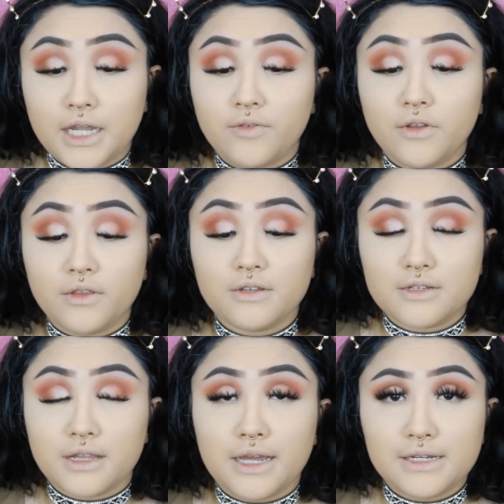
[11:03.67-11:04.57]
Even though this
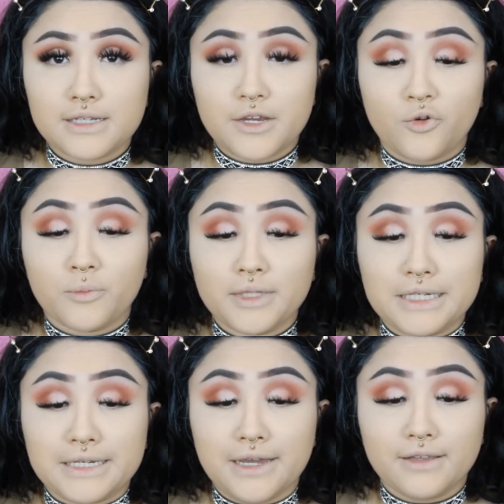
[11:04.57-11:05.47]
is the lightest I
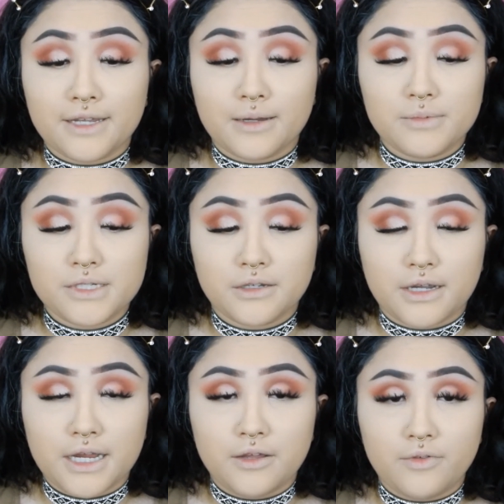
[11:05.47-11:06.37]
normally get, like I'm
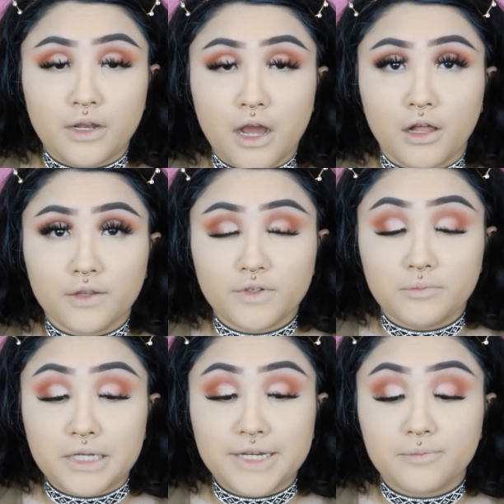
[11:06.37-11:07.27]
still kind of an olive
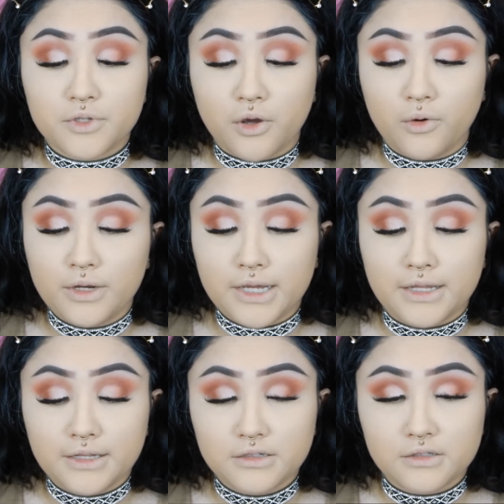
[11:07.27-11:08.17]
to medium tone,
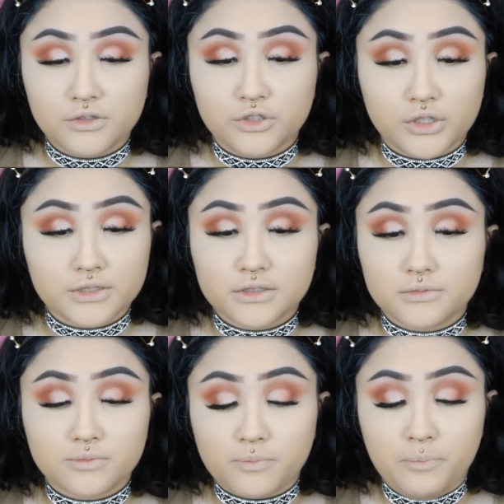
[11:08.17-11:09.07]
and this is
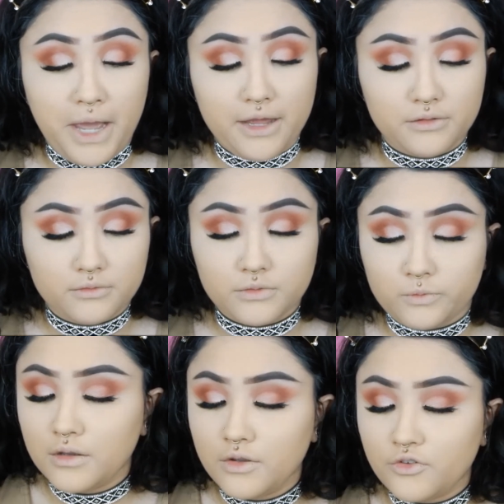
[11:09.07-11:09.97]
just bad.
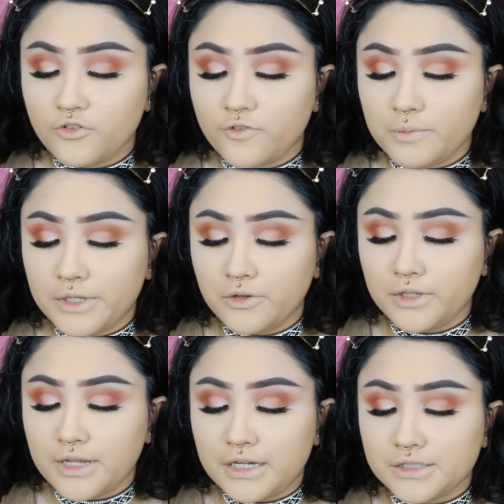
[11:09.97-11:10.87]
So for my
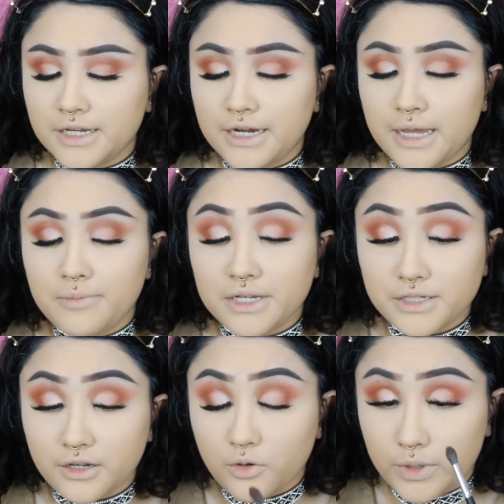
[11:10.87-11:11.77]
lower lash line, I'm
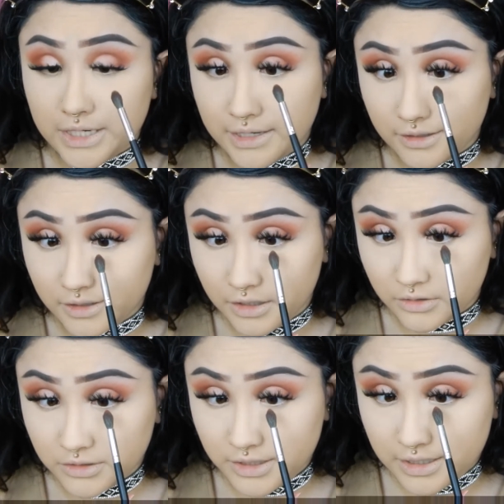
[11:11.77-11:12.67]
mixing Queen and
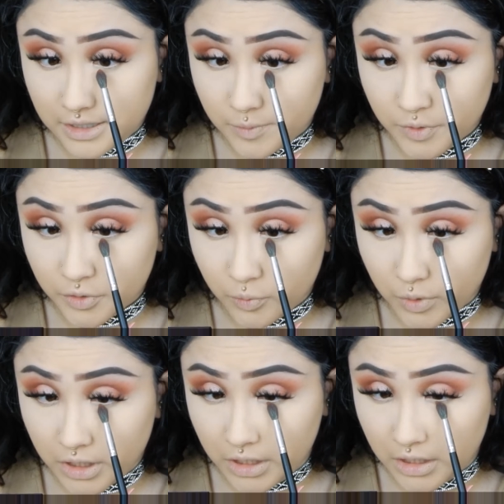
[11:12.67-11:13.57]
Killed It, and I'm just
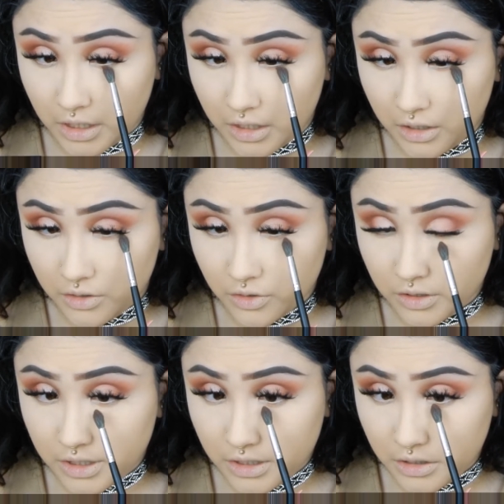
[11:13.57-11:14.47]
running that
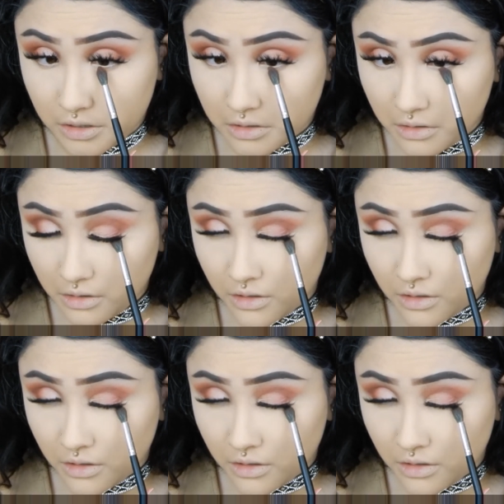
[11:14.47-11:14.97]
underneath.